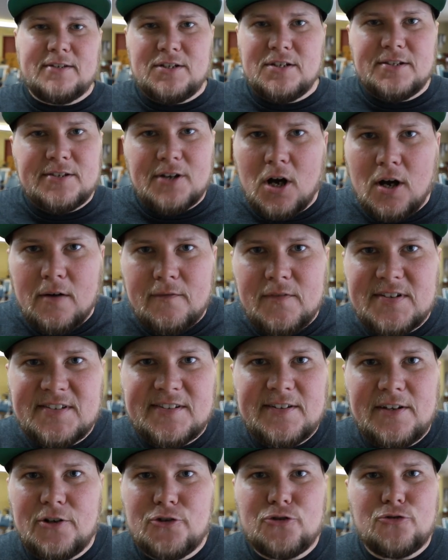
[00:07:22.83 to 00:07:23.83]
She's
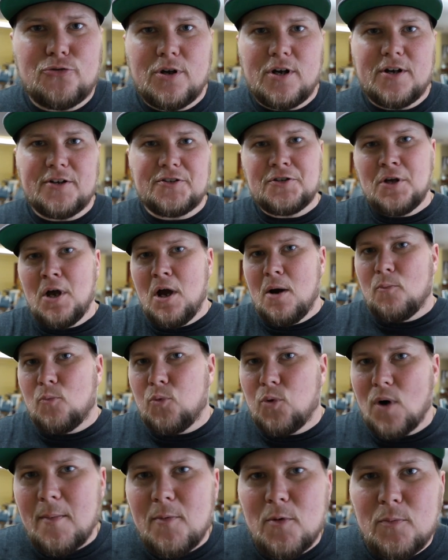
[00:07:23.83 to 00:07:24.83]
obviously on drugs,
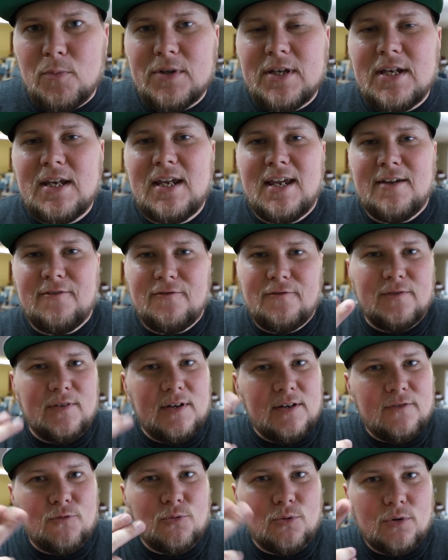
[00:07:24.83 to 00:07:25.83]
probably, if,
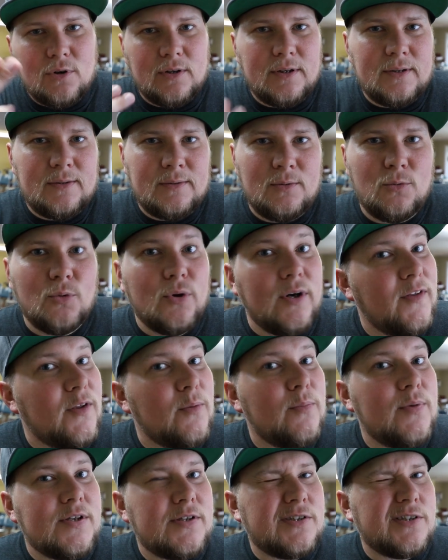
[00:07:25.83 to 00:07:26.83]
if we're, we're in
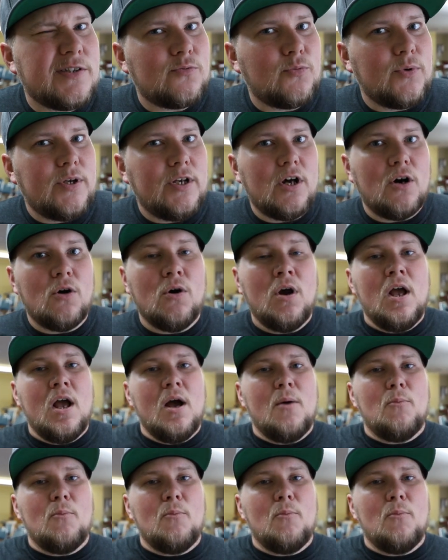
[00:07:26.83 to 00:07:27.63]
the business, we know,